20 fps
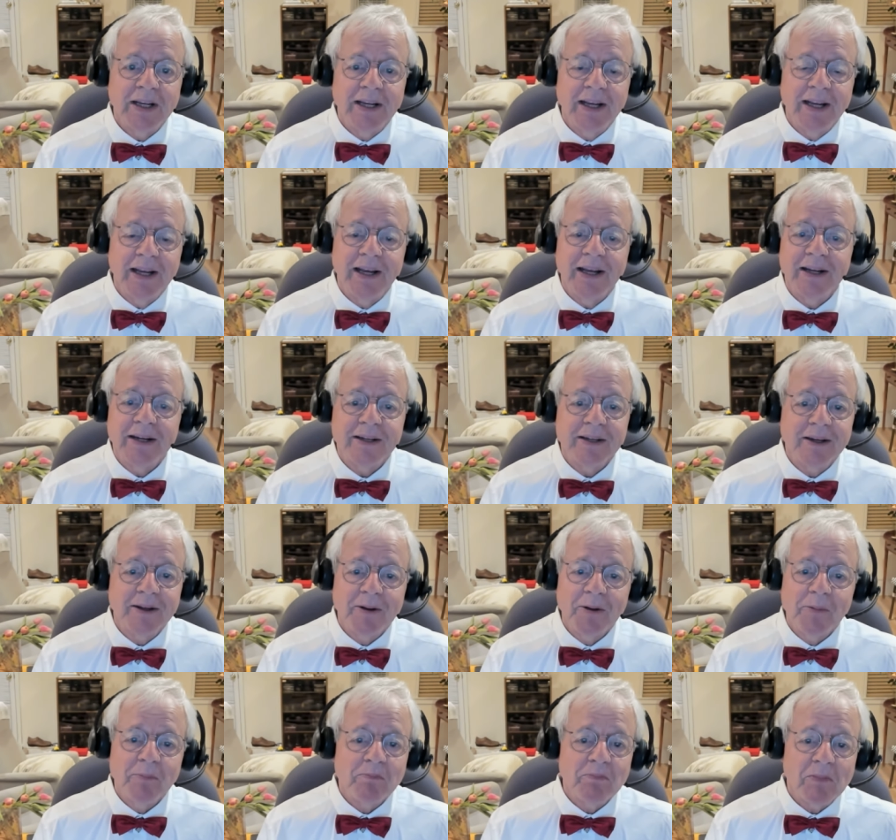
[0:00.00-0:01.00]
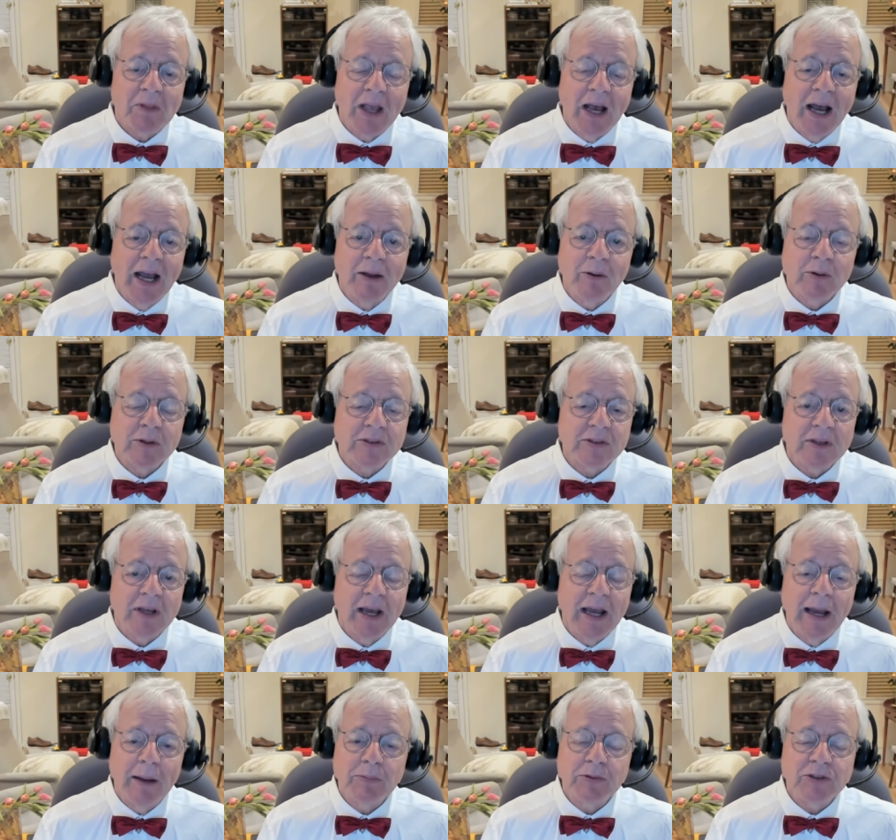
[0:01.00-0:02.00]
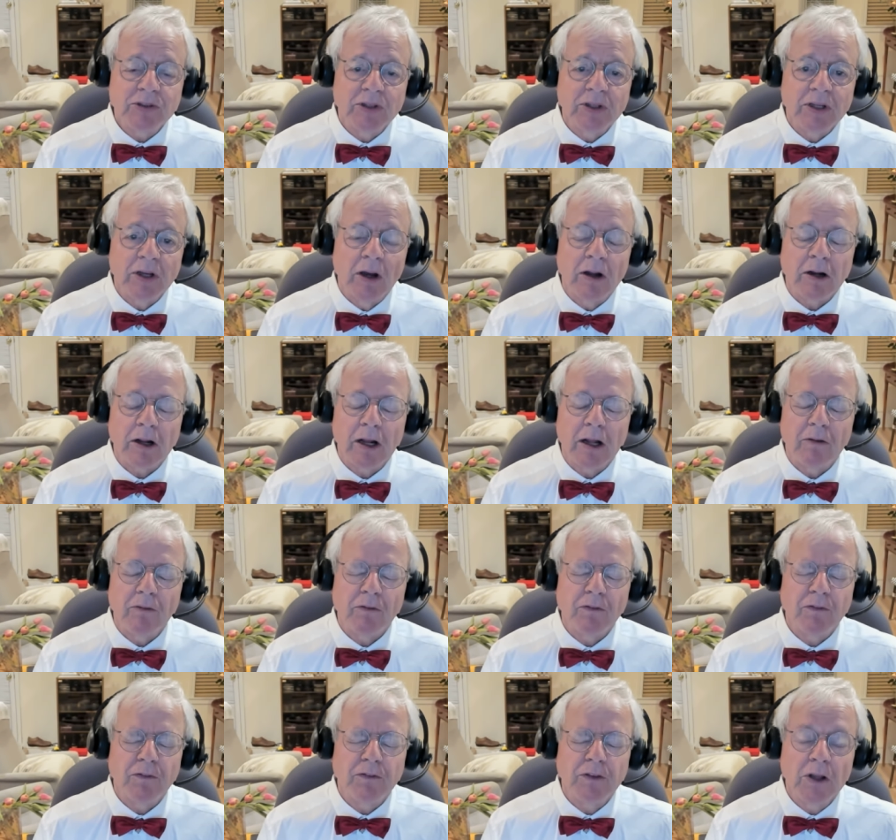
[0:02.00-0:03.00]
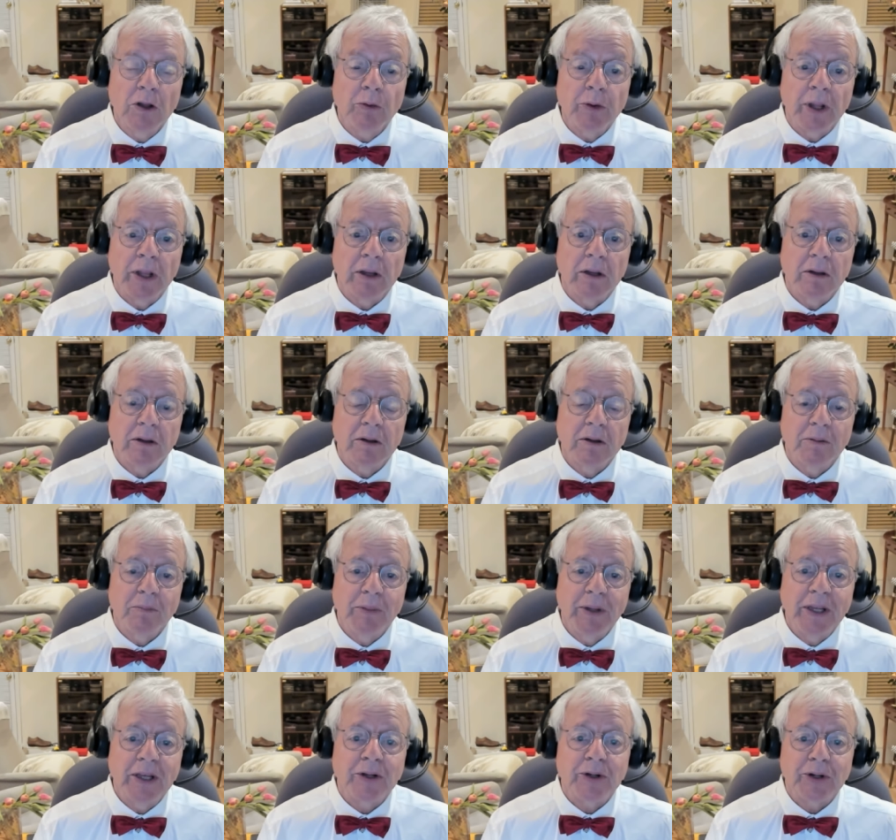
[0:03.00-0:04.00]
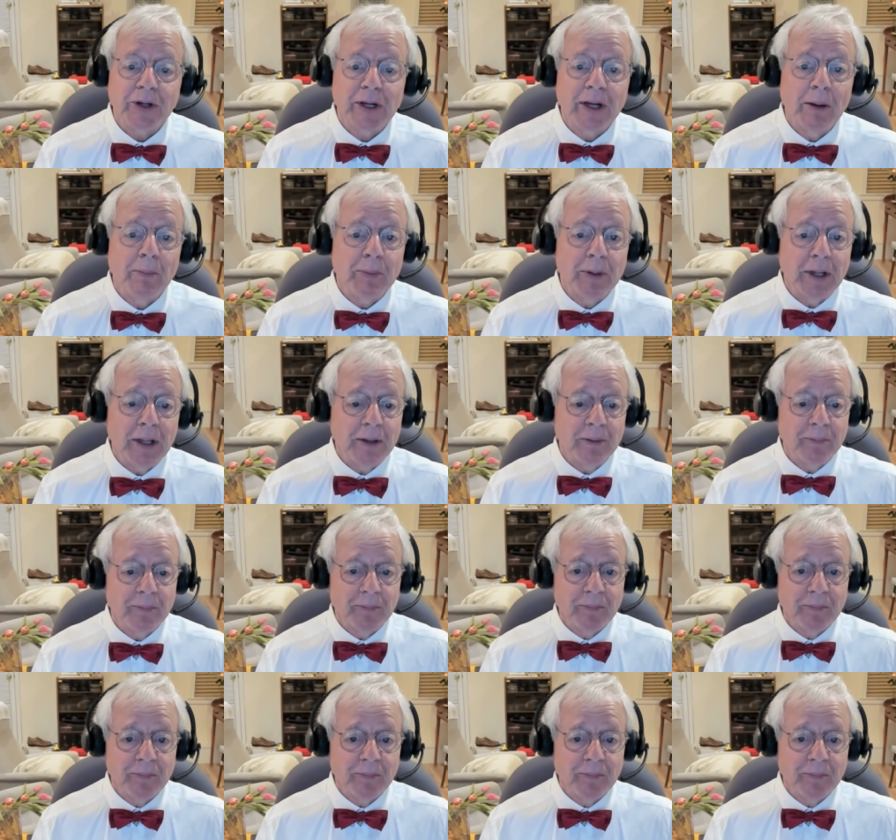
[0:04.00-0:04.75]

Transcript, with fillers: and I was absolutely on floating being in her company.